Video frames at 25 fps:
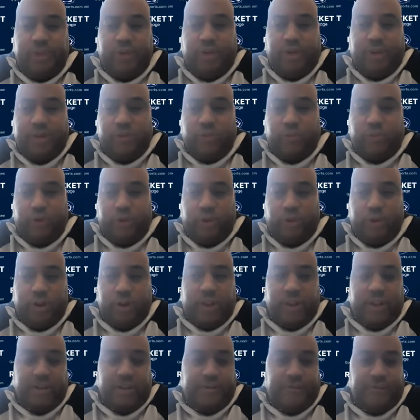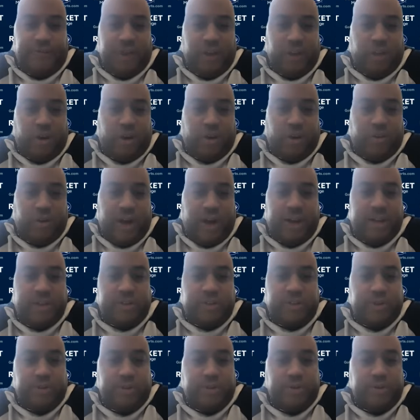know, as we're looking to fill our
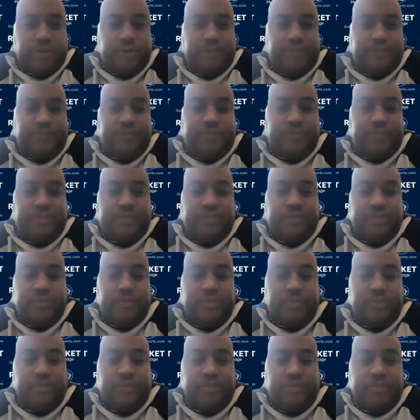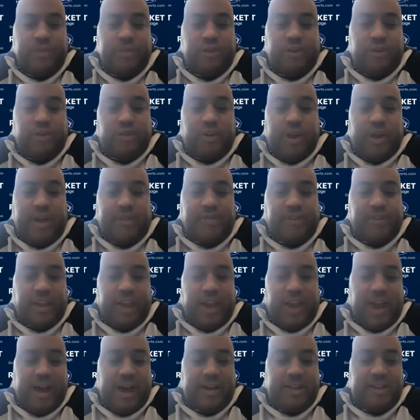roster, you know, having
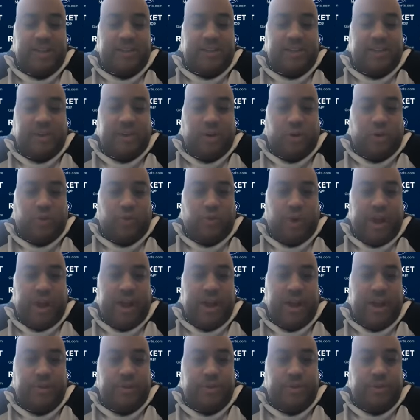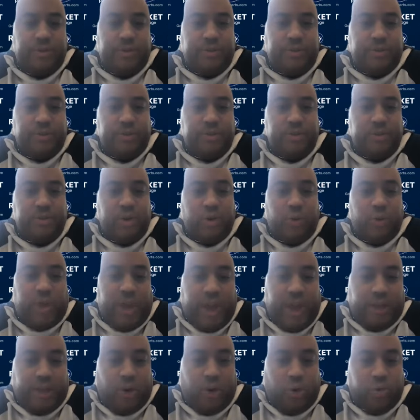guys around, you know, we
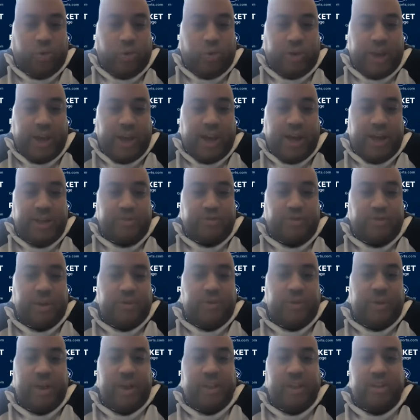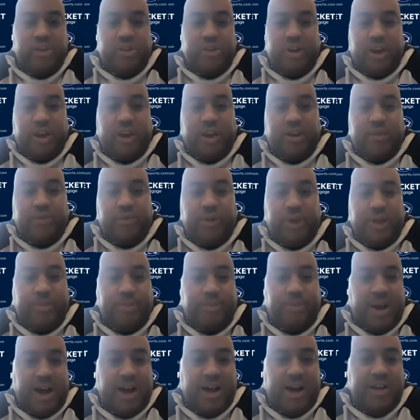had older guys, right? We had John, we had
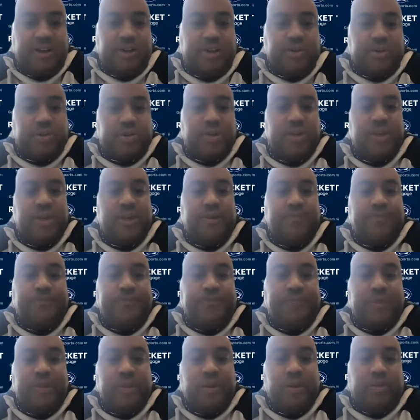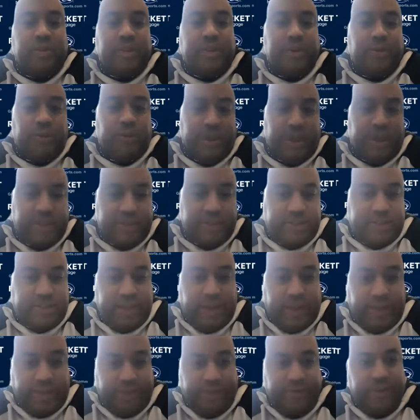Miles, you know, then we get
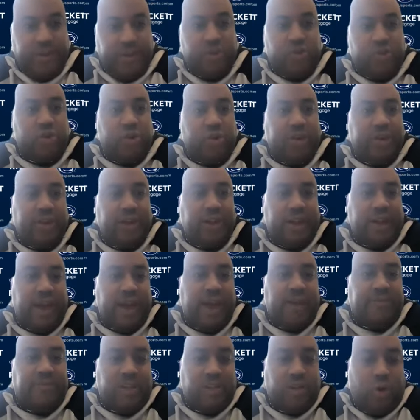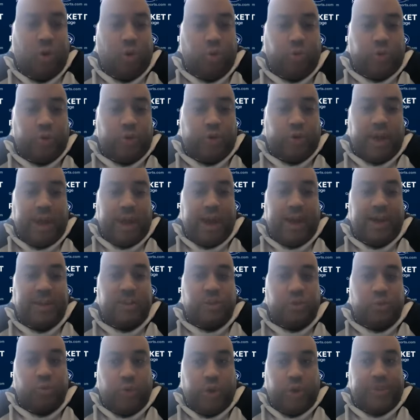Seth eventually. Like, having older
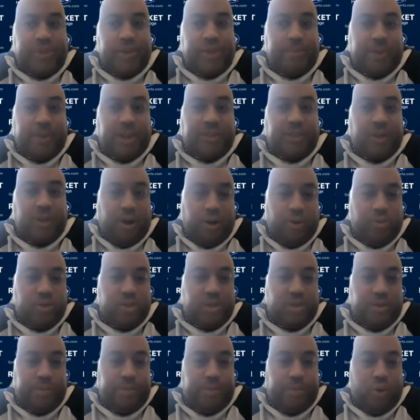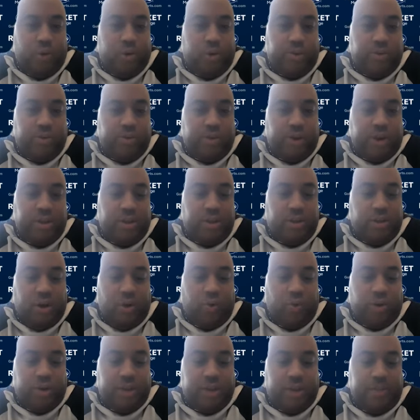guys with them, I thought was important, right? You
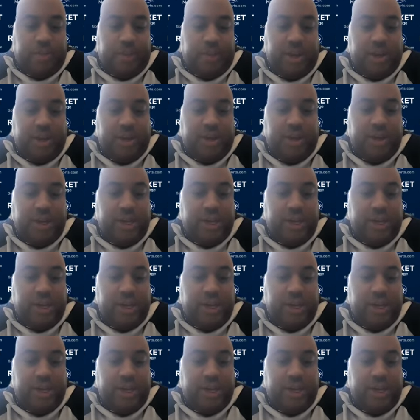don't want to